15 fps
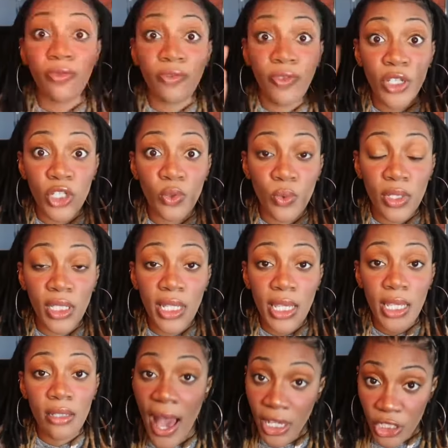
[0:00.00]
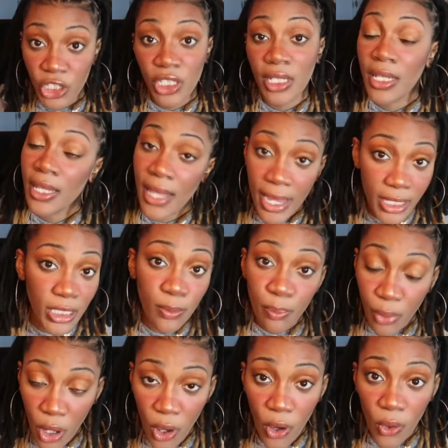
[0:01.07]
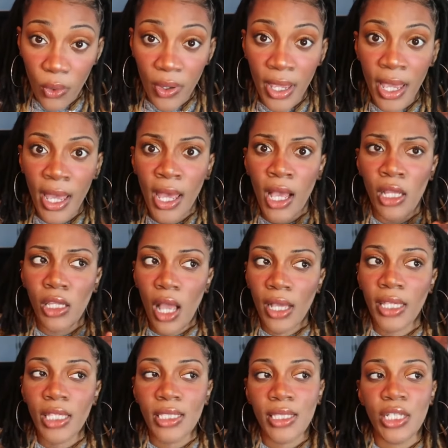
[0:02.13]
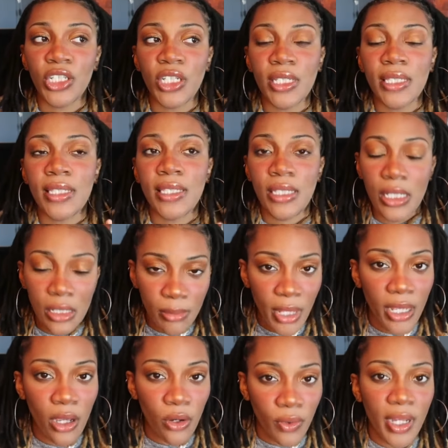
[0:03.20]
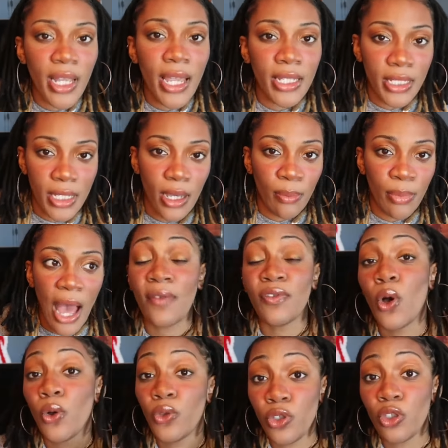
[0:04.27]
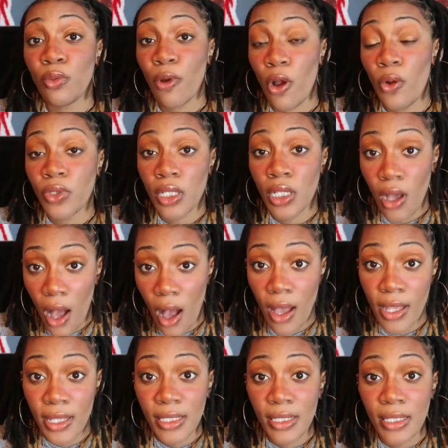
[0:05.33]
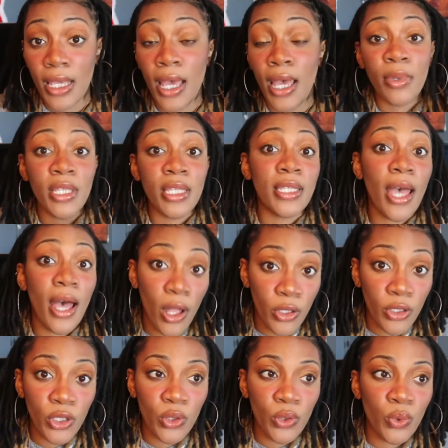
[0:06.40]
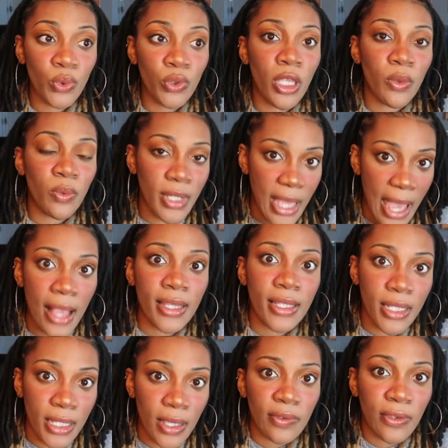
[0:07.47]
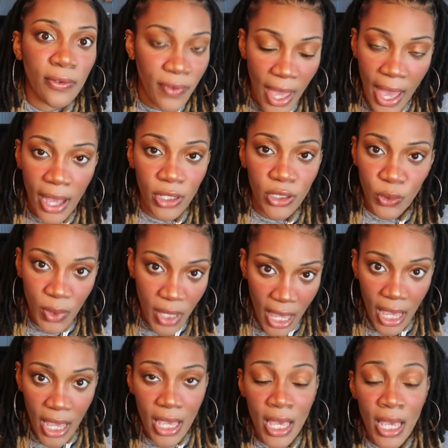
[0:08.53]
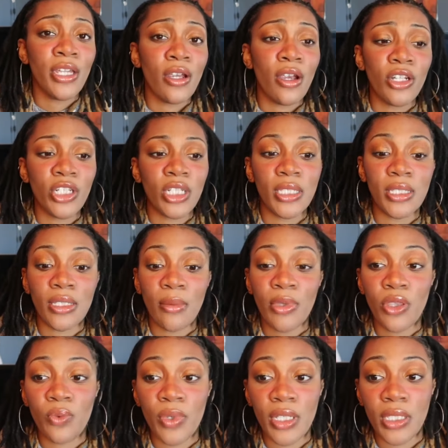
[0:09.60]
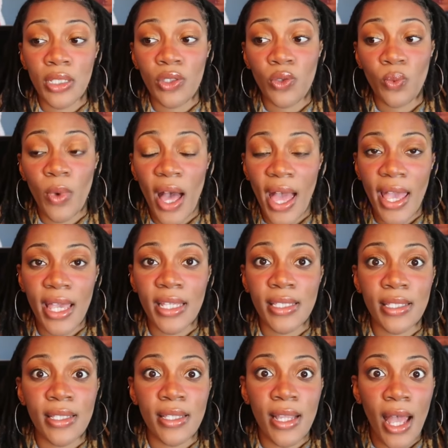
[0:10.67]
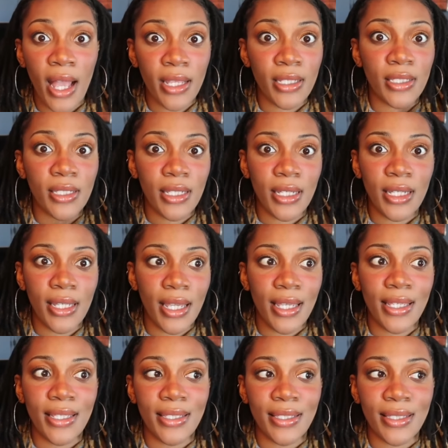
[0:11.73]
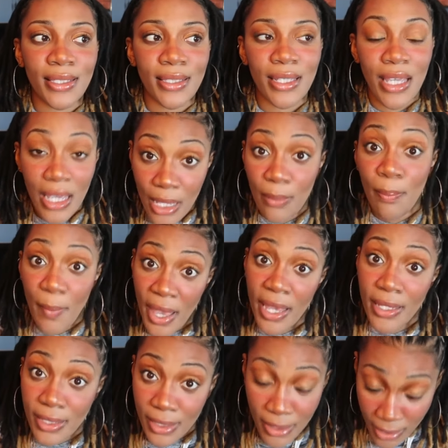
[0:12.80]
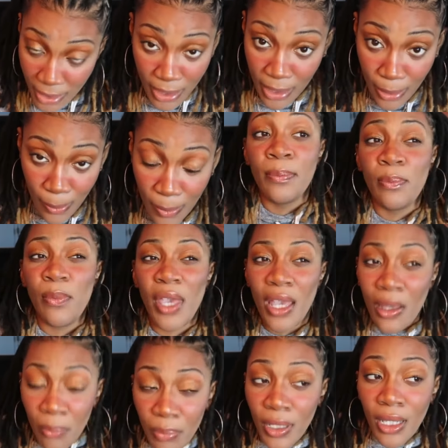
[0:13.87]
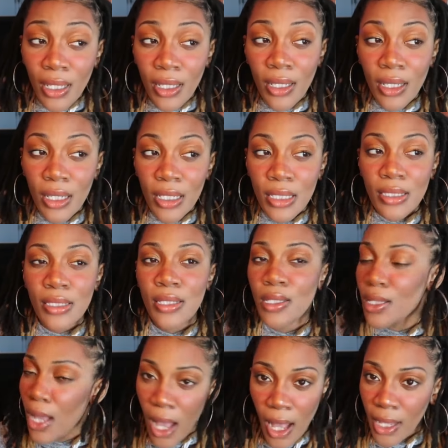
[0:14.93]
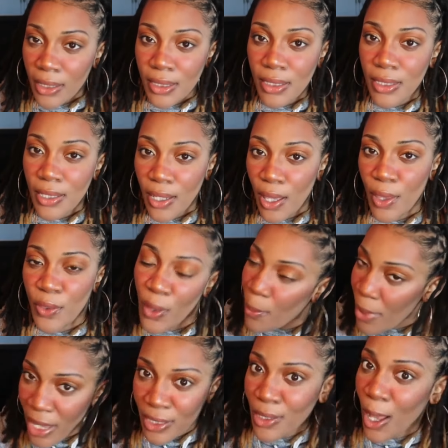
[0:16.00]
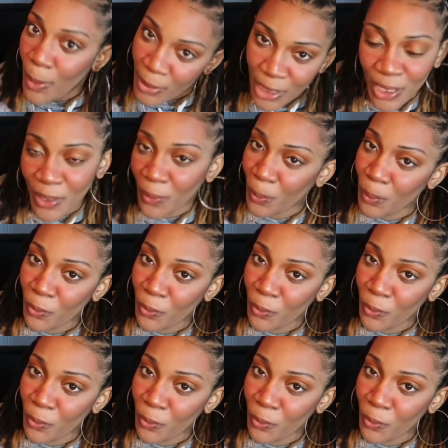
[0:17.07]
visually packaged in a nice bow, lock extensions seem like a great idea. But I've told you the pros and cons. I'm going to tell you the reality of the fact, okay? Here are just some of the reasons why it's not as good as it may seem. Maybe it's not the best option